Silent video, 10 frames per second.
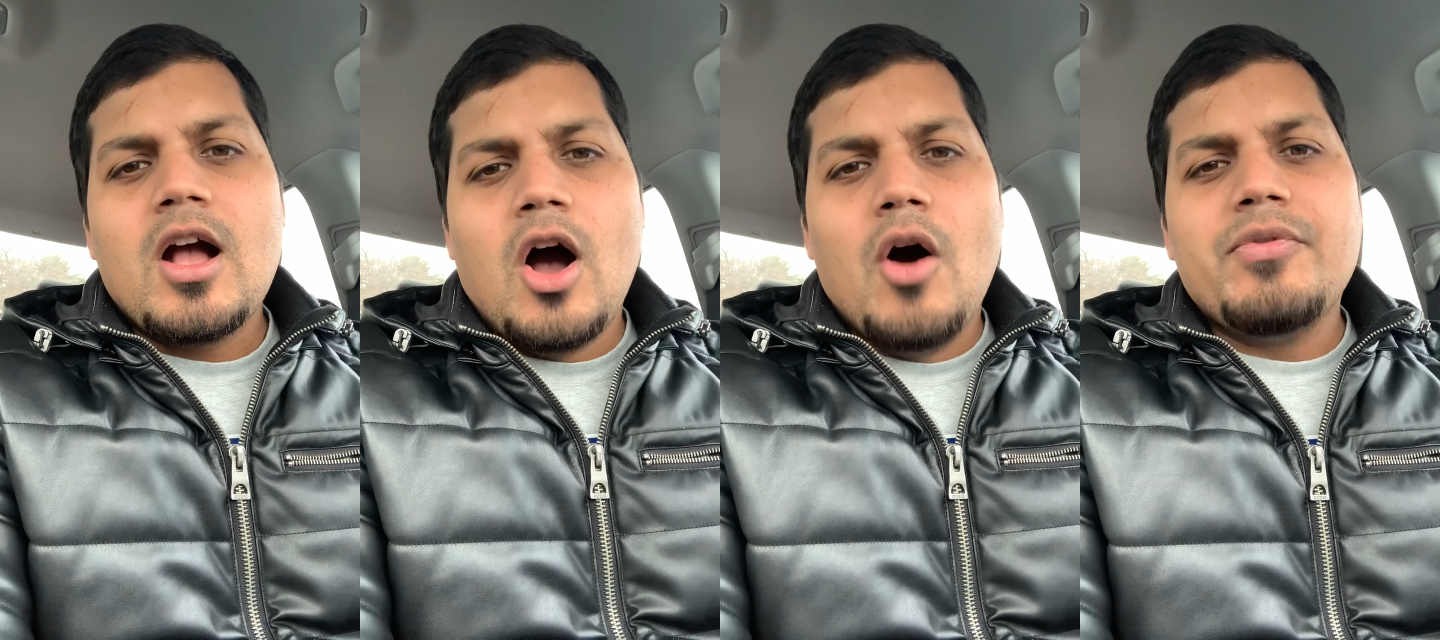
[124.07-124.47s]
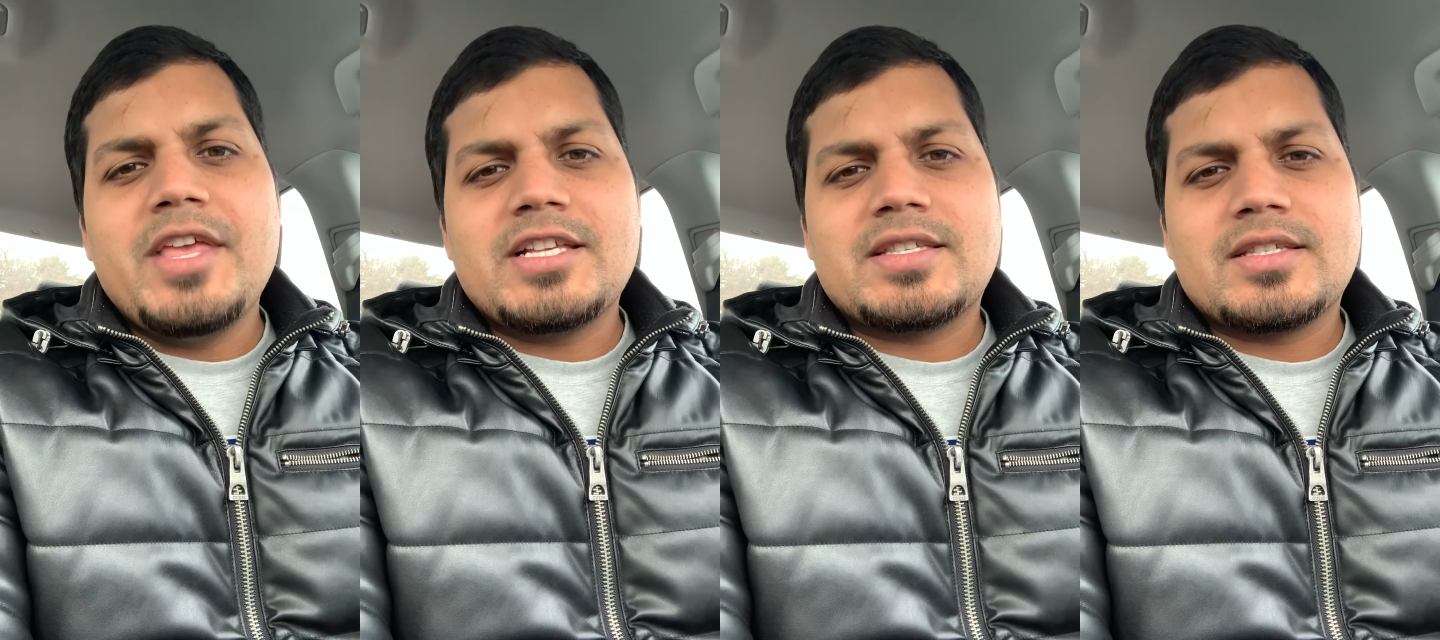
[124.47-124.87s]
On
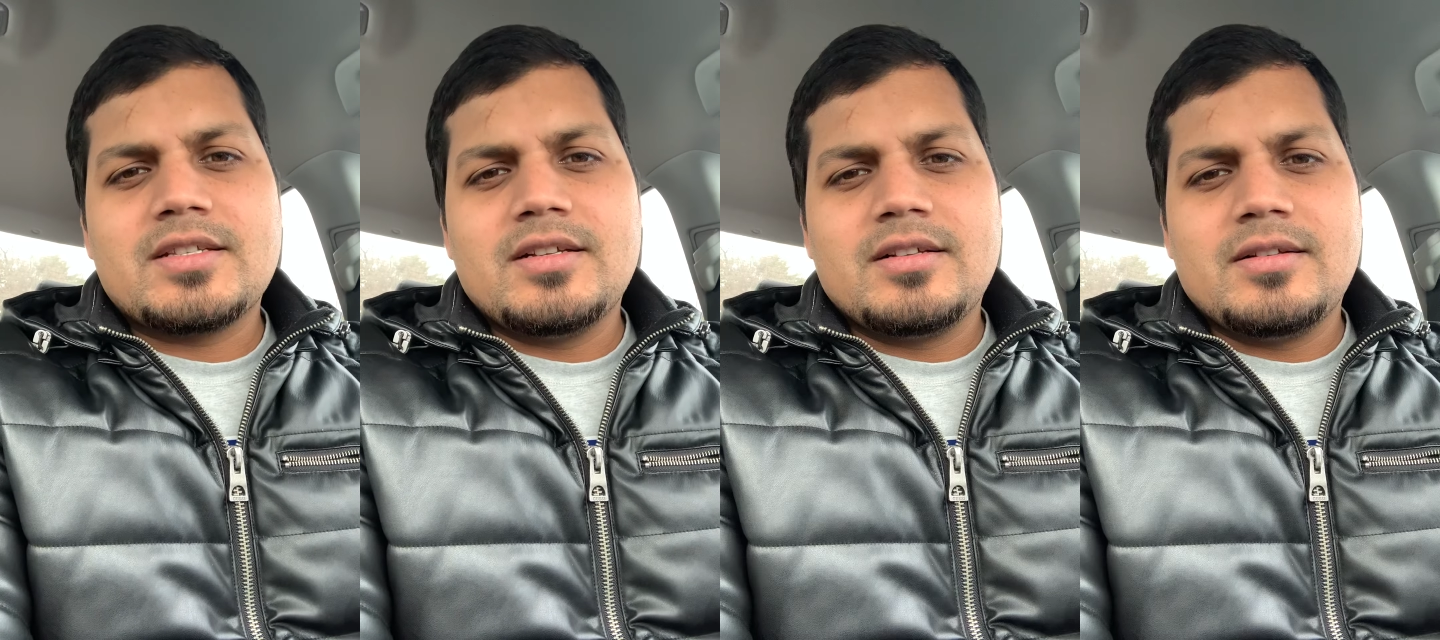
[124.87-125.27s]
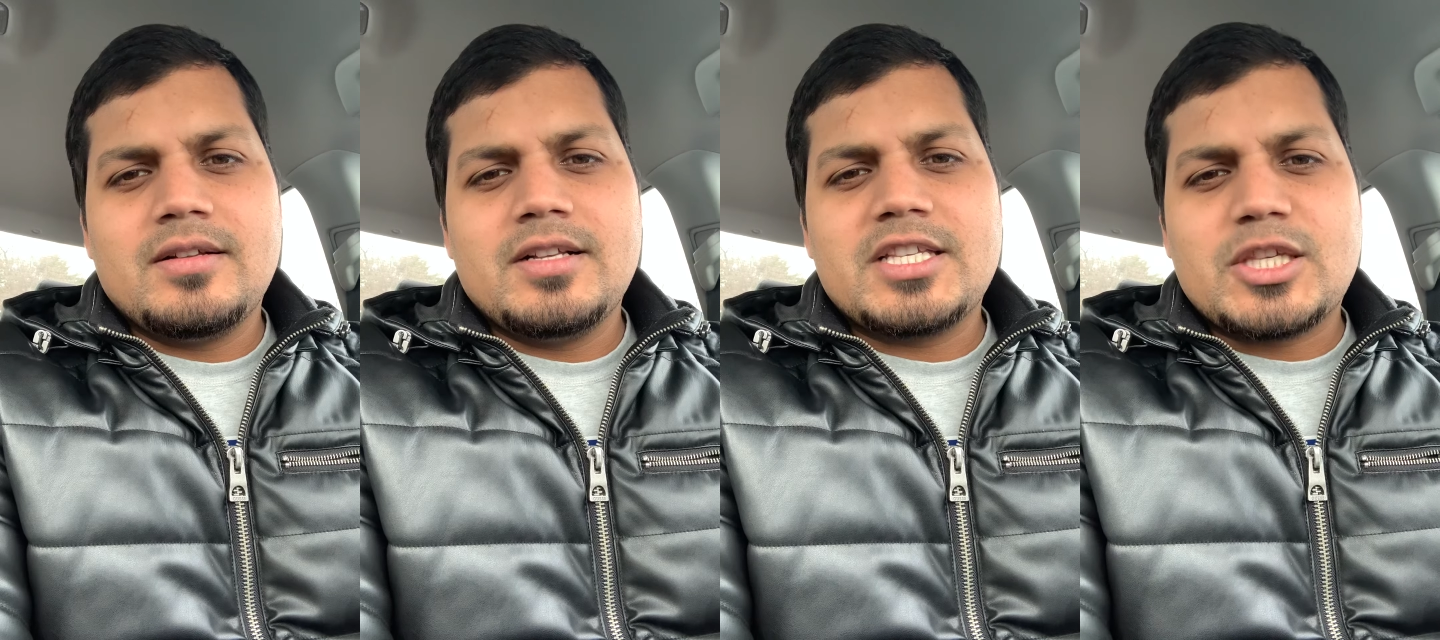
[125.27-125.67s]
this
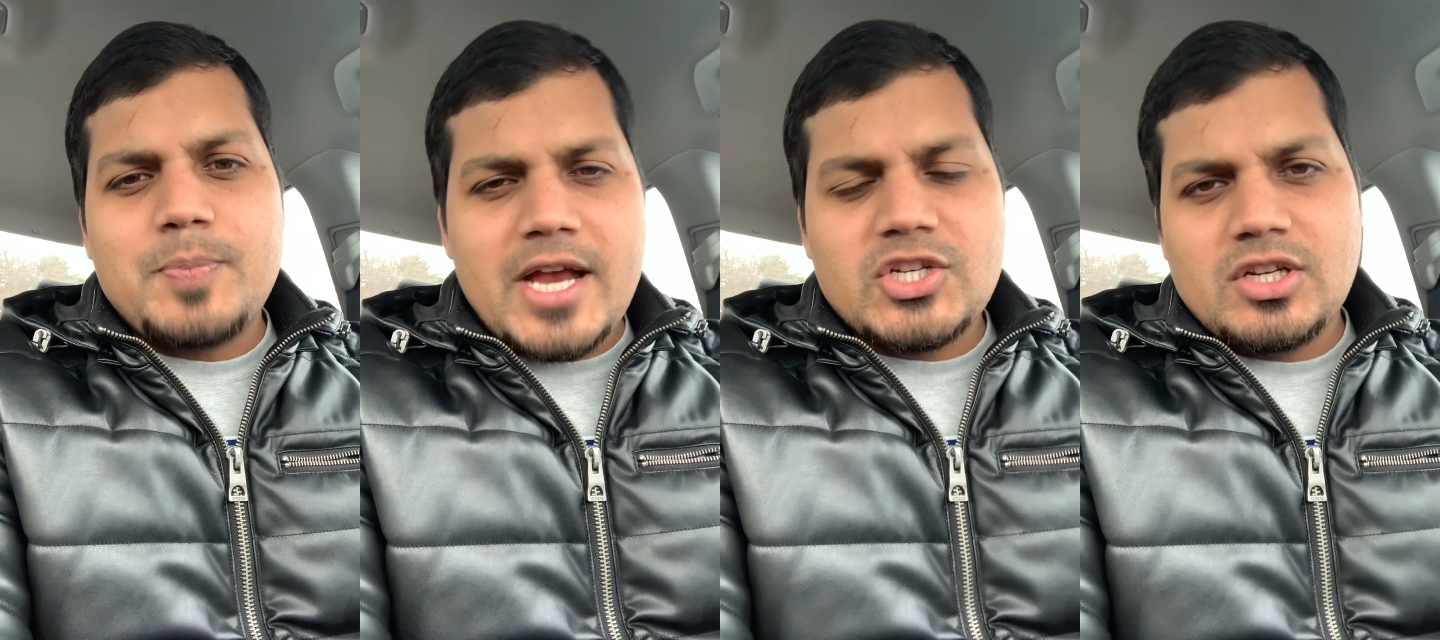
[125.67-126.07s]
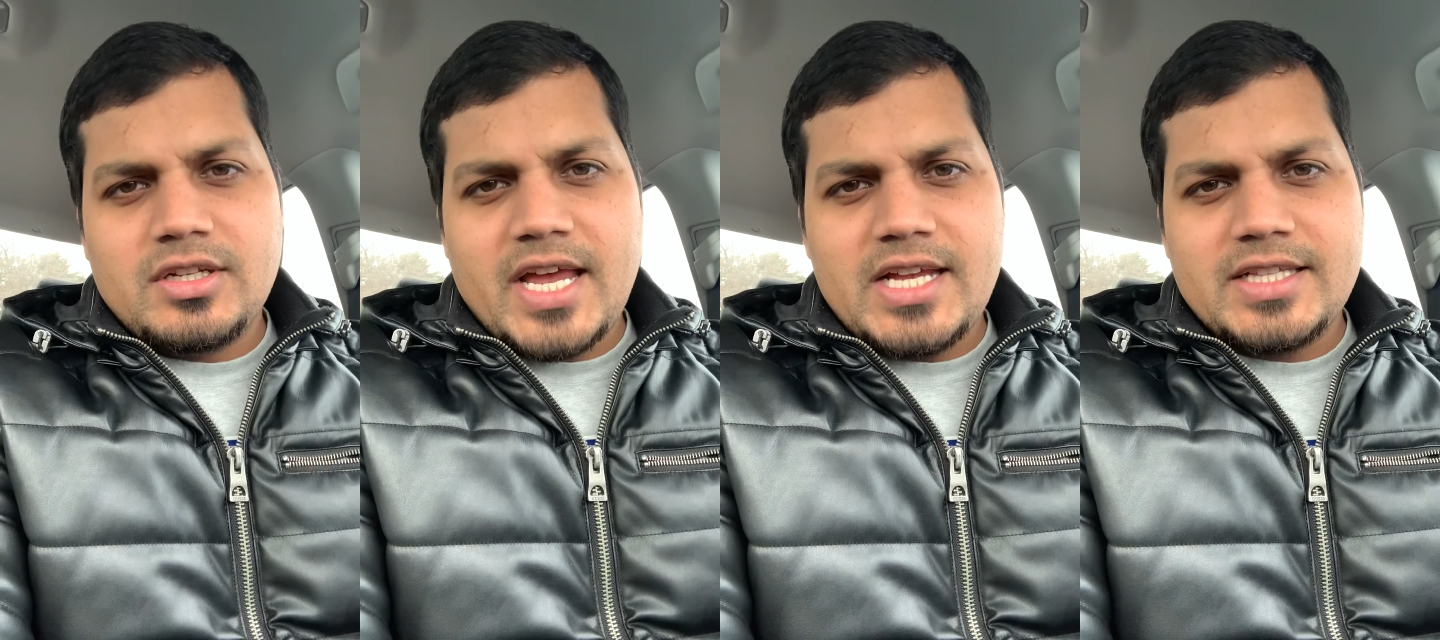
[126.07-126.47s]
special
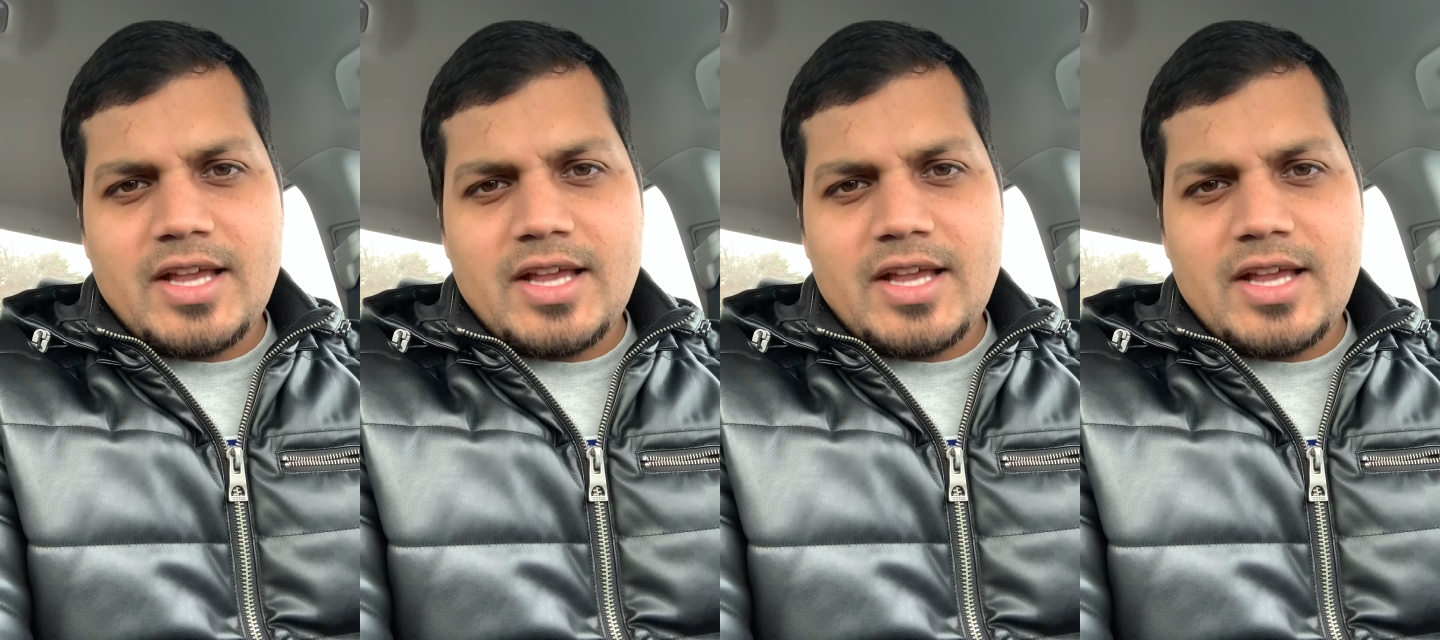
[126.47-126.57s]
days,